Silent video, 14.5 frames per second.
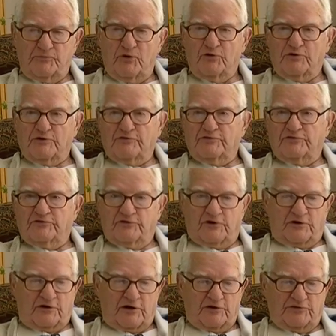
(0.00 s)
motives
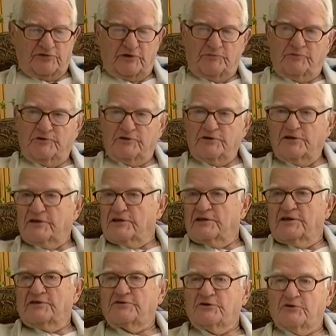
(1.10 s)
are not something
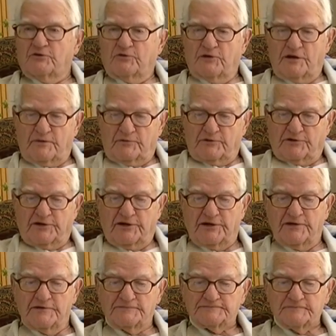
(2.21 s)
to
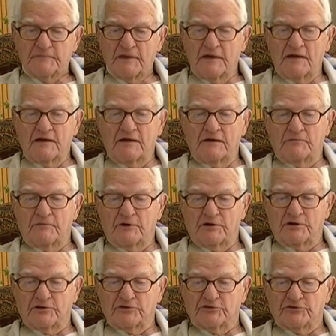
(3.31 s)
imitate, but
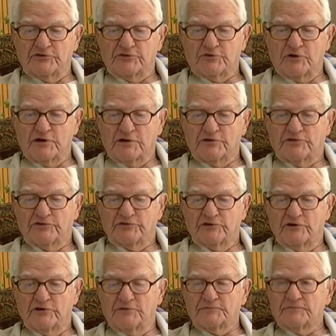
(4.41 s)
his strengths
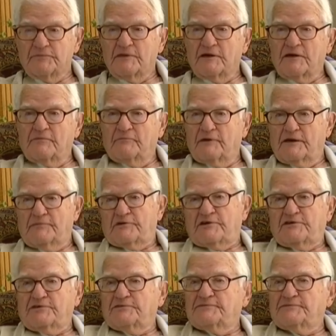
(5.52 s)
may be.